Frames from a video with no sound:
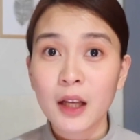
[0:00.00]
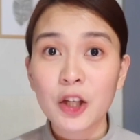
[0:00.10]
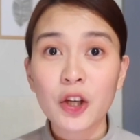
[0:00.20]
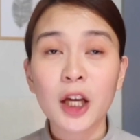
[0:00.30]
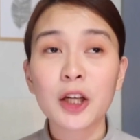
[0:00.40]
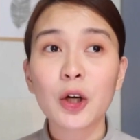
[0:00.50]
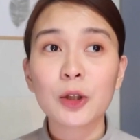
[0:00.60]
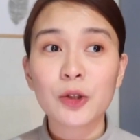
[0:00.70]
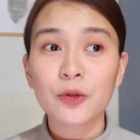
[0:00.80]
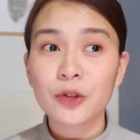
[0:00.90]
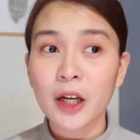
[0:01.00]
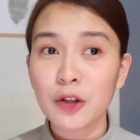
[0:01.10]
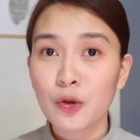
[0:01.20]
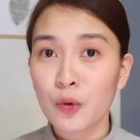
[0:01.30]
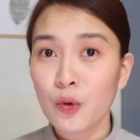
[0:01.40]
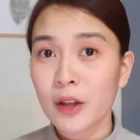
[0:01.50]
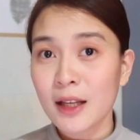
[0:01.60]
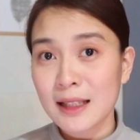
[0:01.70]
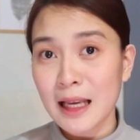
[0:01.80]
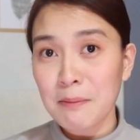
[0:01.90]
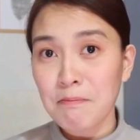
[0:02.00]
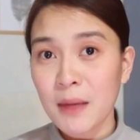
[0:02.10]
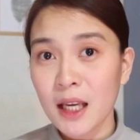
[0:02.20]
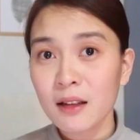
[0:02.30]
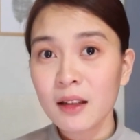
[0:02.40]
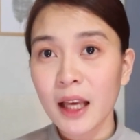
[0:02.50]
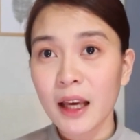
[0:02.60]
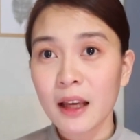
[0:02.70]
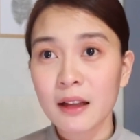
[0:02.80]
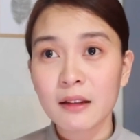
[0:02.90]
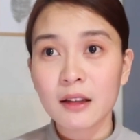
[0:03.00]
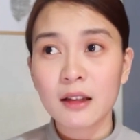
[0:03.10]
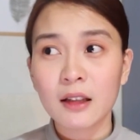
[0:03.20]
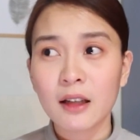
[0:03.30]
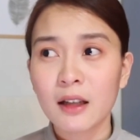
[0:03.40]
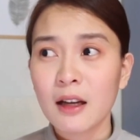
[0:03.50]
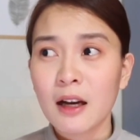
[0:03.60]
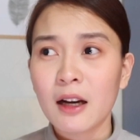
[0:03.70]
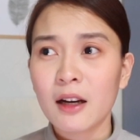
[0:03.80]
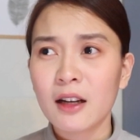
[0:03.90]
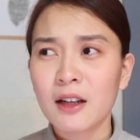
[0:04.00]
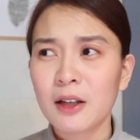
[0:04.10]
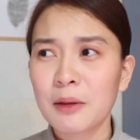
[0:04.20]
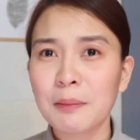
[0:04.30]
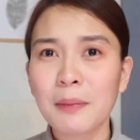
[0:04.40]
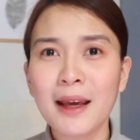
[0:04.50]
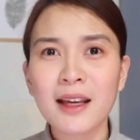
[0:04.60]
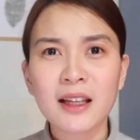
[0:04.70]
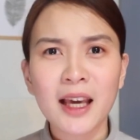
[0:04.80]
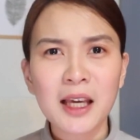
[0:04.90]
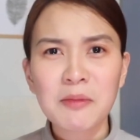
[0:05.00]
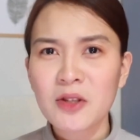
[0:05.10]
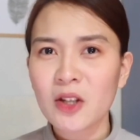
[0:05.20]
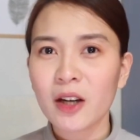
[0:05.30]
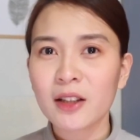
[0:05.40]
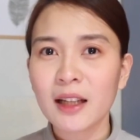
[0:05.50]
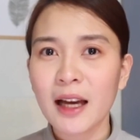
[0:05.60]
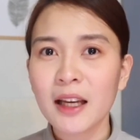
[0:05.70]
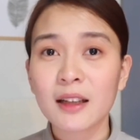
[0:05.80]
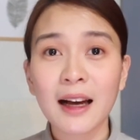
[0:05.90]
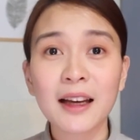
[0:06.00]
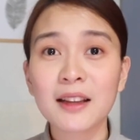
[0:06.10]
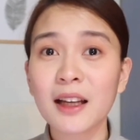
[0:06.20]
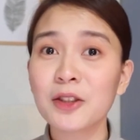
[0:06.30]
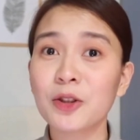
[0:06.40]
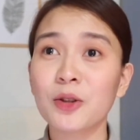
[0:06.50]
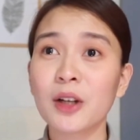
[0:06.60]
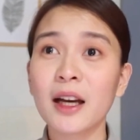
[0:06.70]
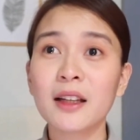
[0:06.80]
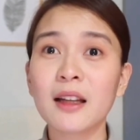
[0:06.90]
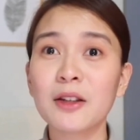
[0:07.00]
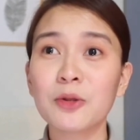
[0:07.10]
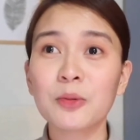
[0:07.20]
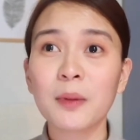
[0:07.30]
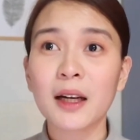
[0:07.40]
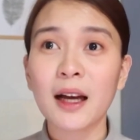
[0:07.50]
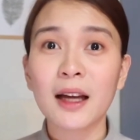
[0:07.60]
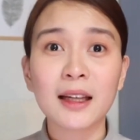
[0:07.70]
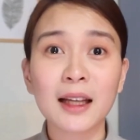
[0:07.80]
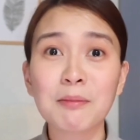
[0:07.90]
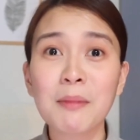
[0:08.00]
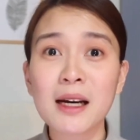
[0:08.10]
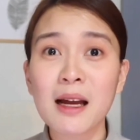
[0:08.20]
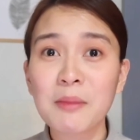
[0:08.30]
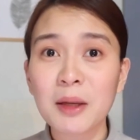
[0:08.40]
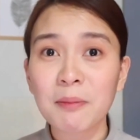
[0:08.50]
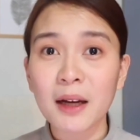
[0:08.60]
You can also try to cook the same meal and play games online. Kahit ano, kahit anong paraan, at maraming